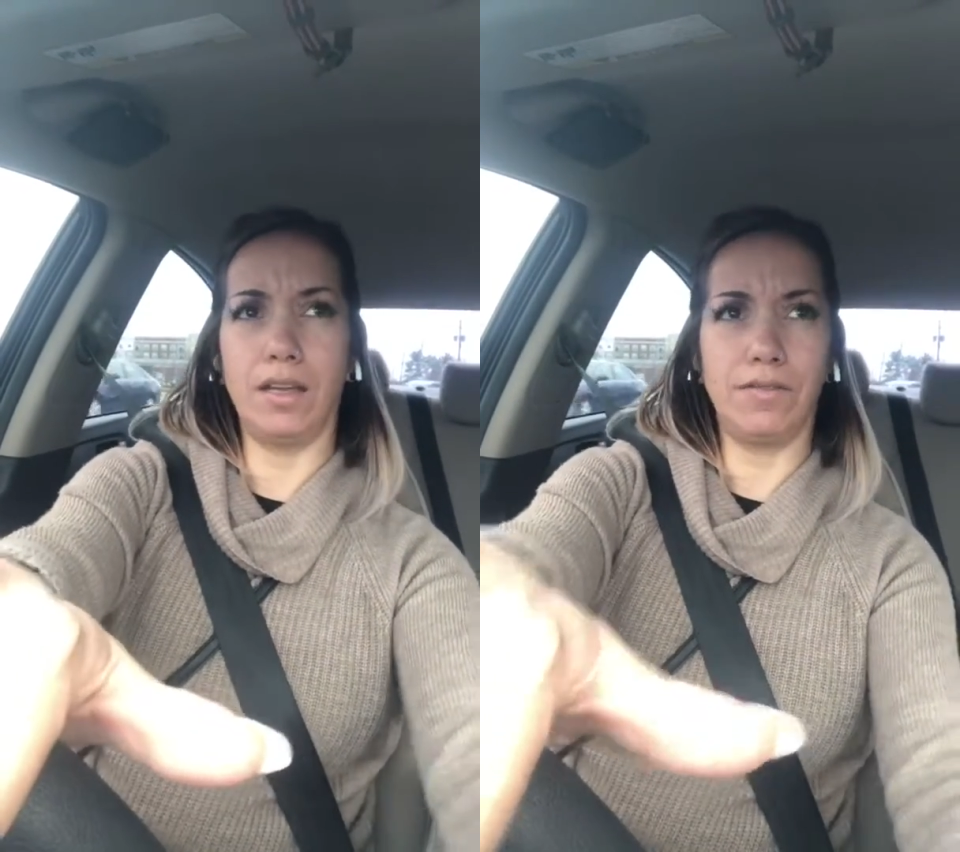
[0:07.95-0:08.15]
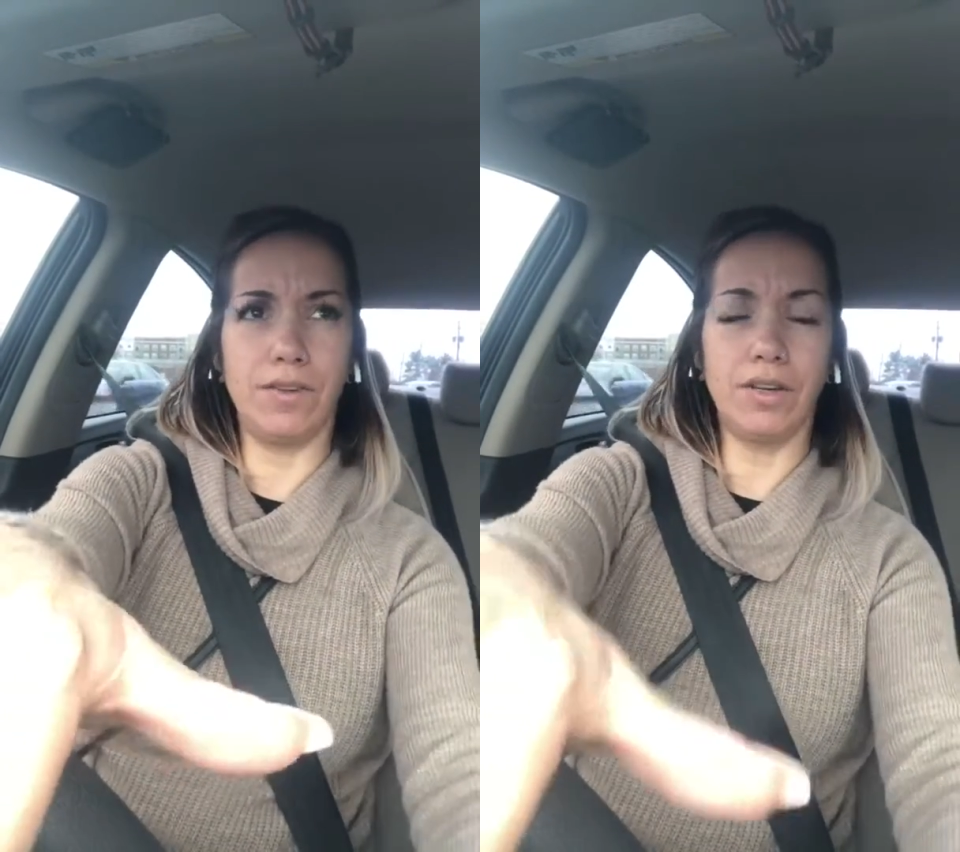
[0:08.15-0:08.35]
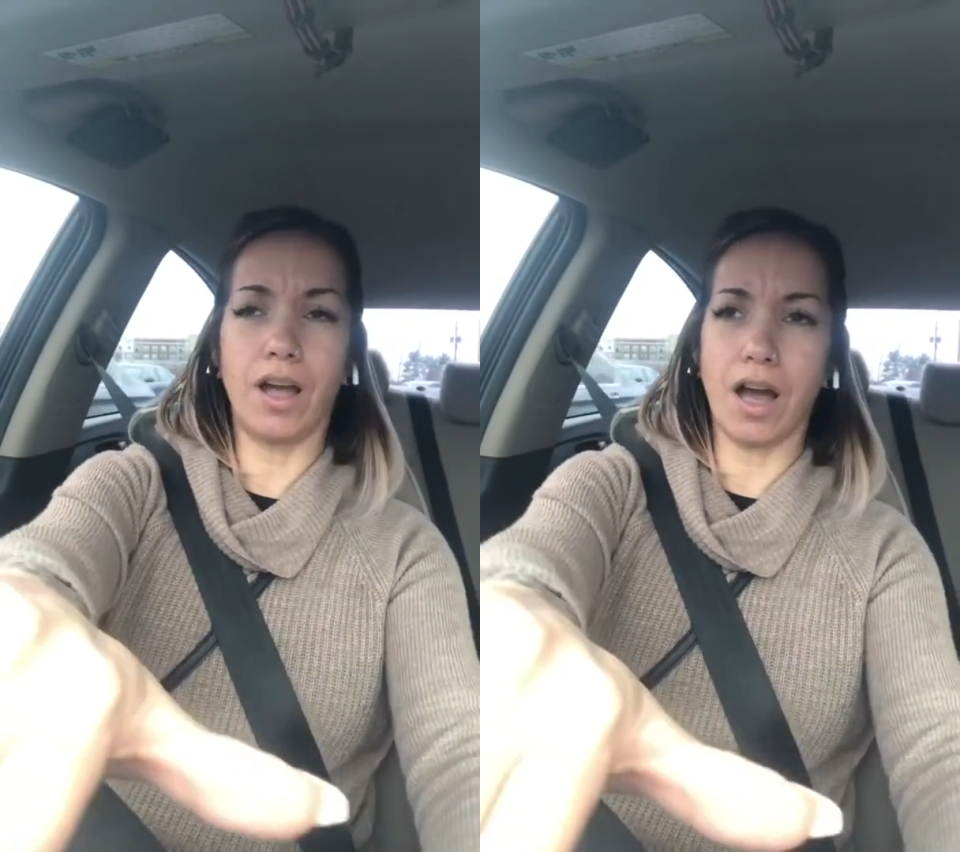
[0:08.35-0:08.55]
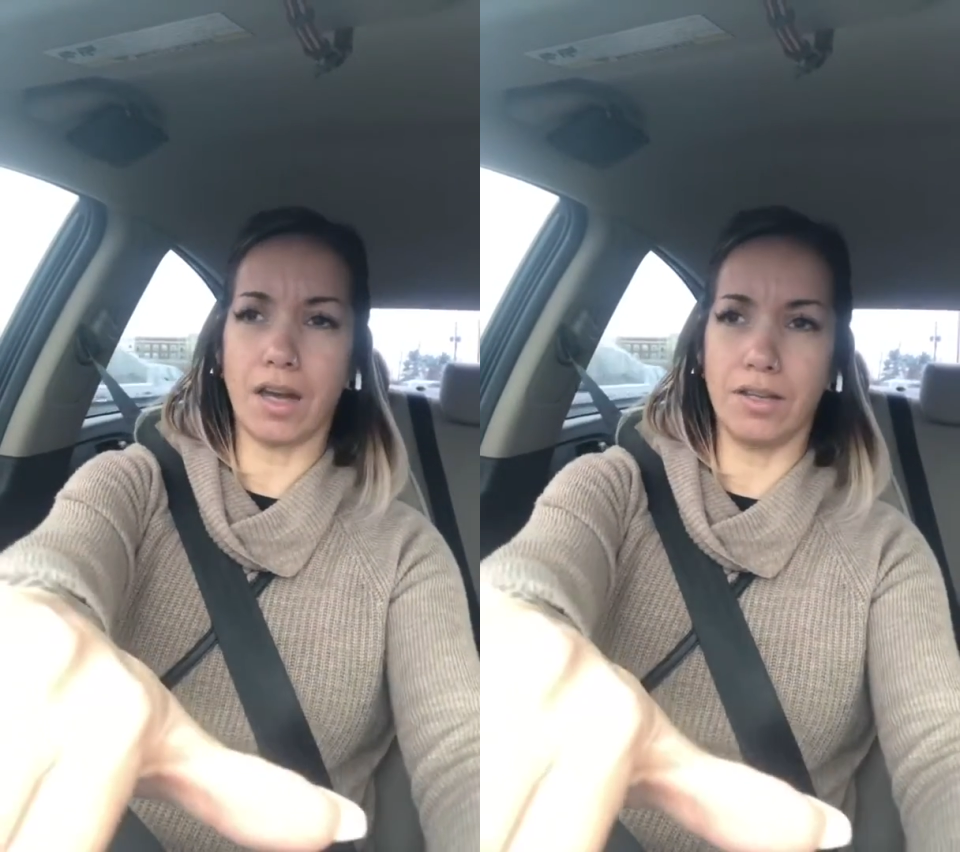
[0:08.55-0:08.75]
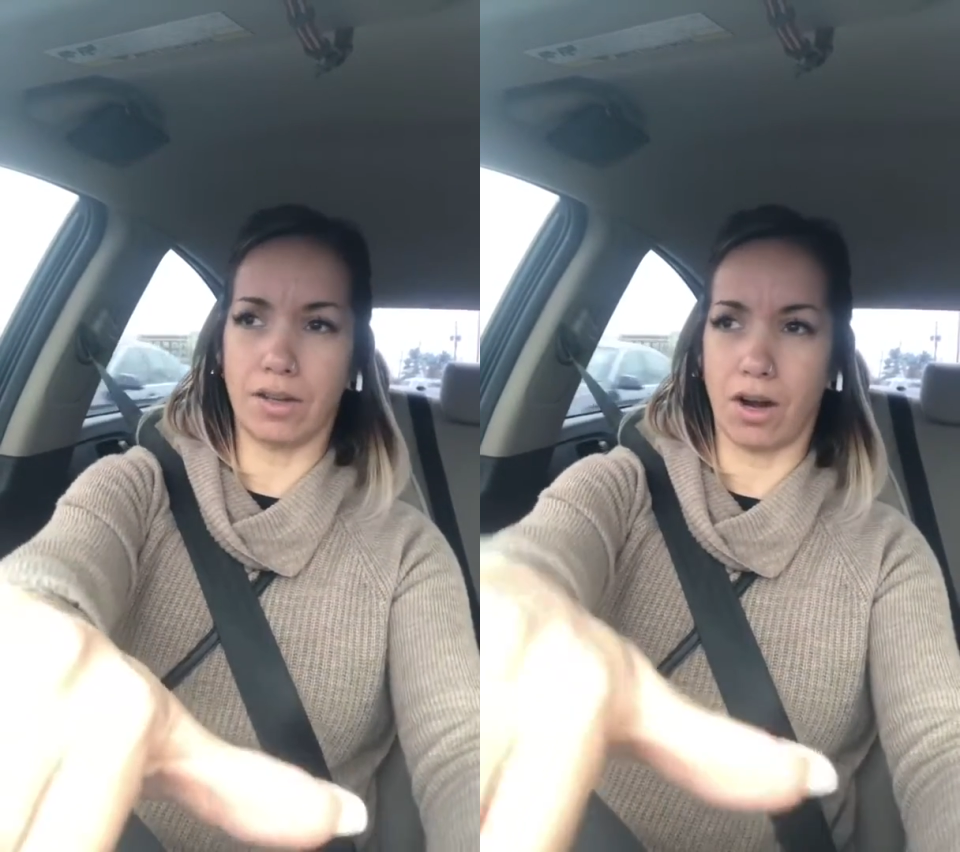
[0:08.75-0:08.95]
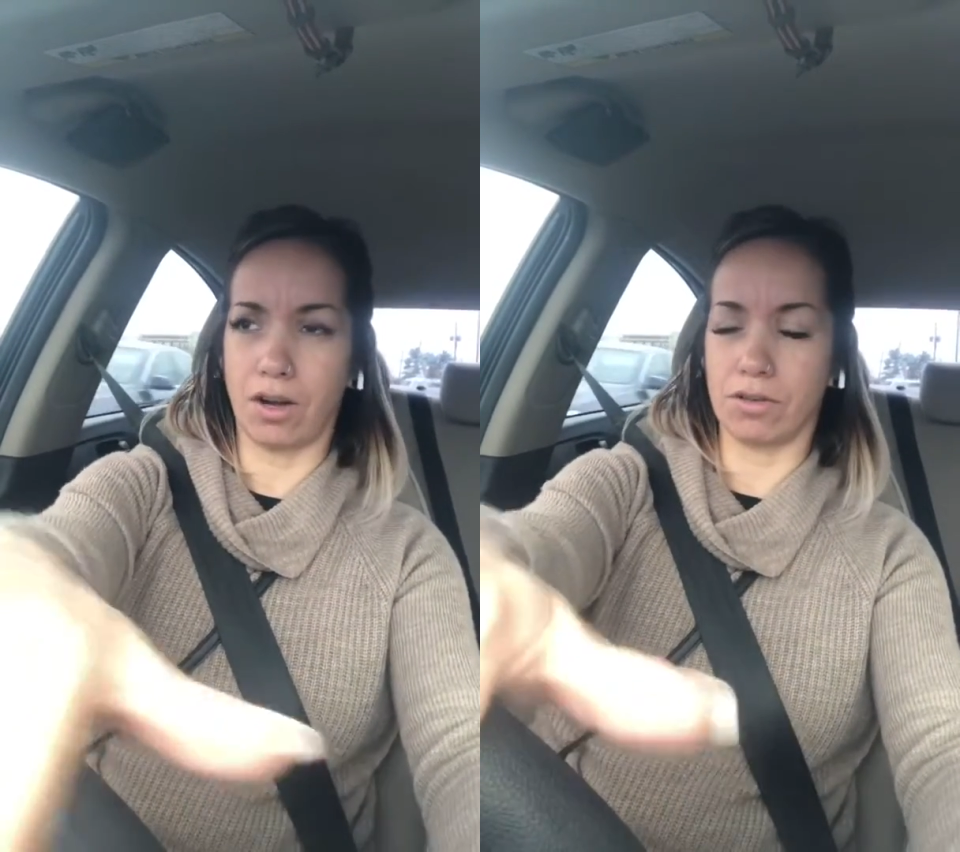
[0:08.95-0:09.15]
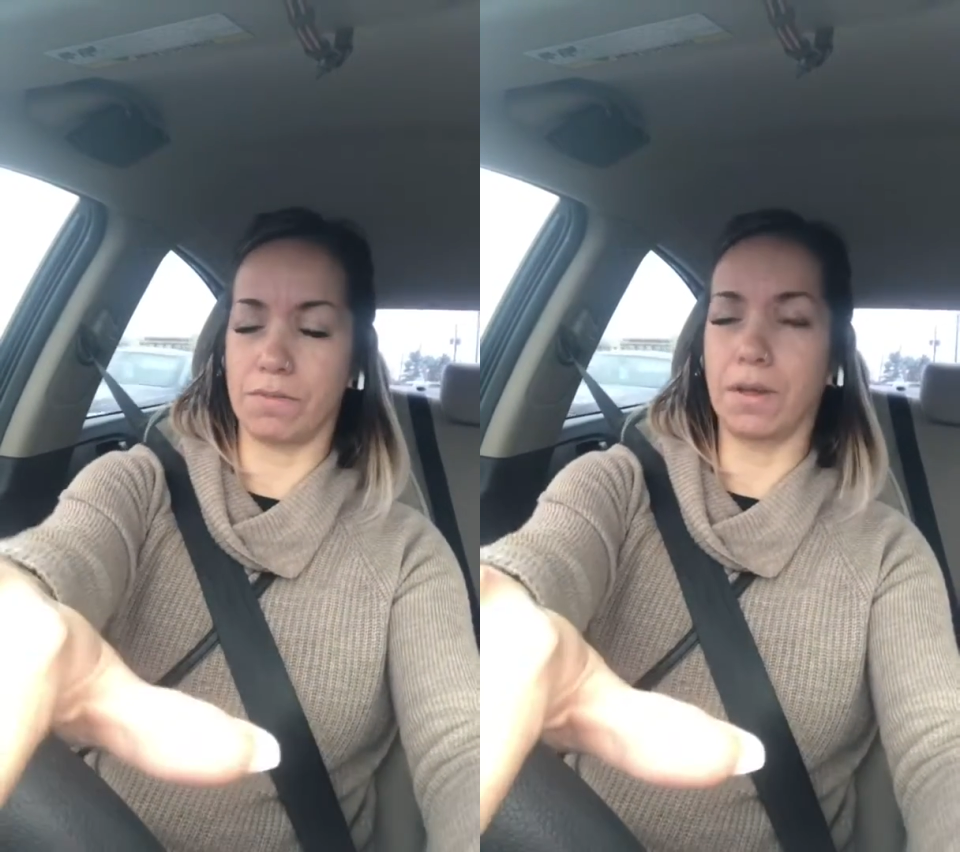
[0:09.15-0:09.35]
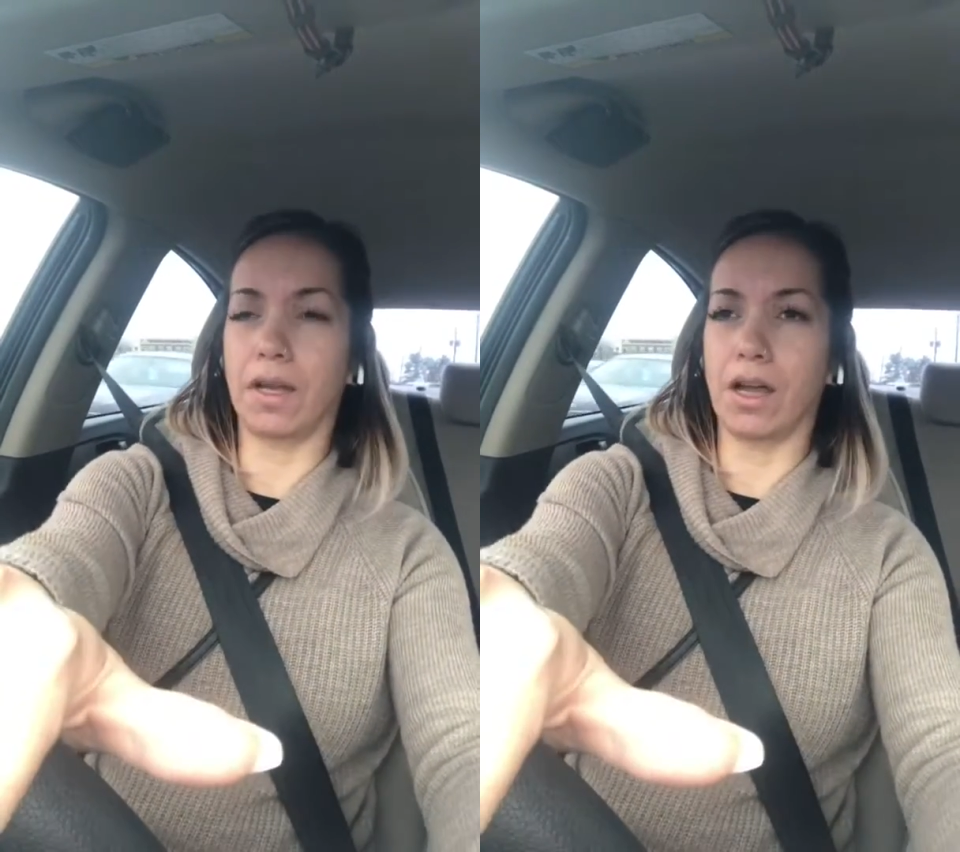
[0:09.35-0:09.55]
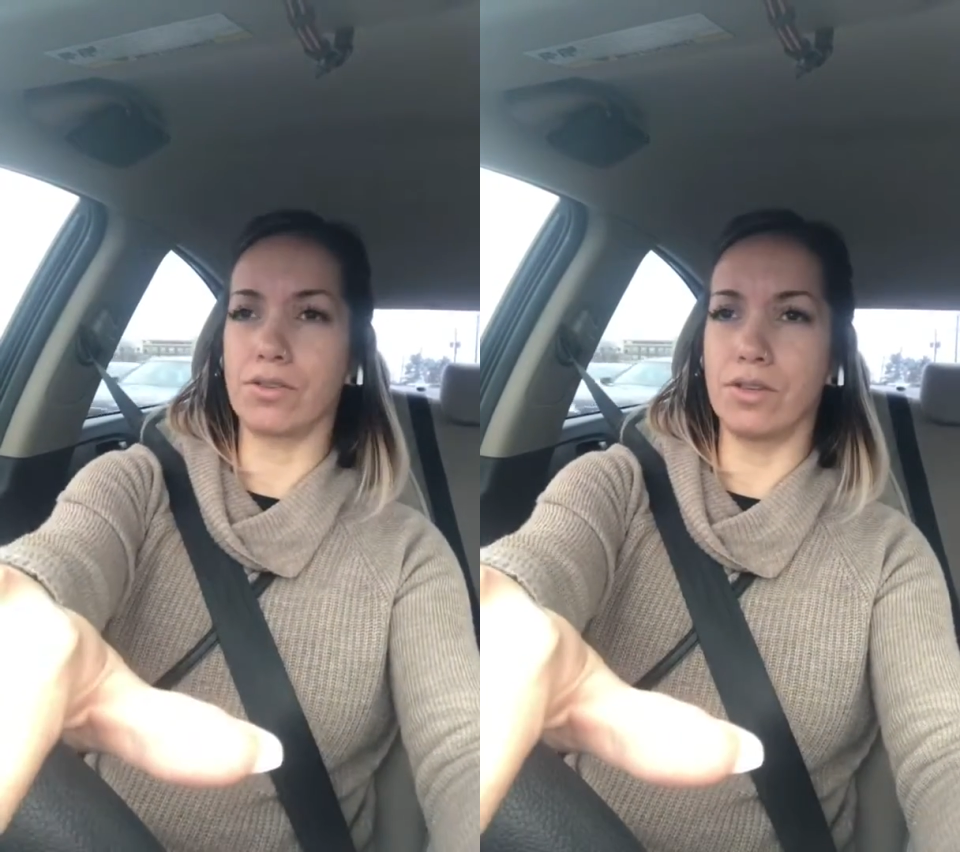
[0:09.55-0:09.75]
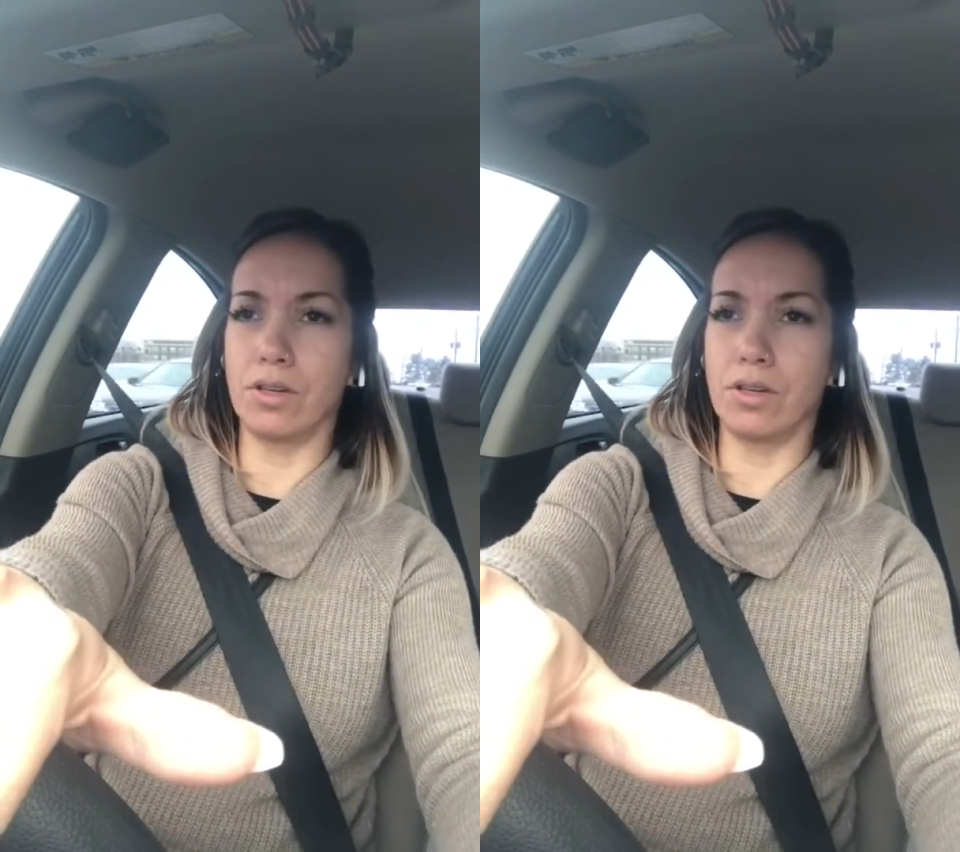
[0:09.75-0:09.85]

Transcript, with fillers: if you cut in your carbs because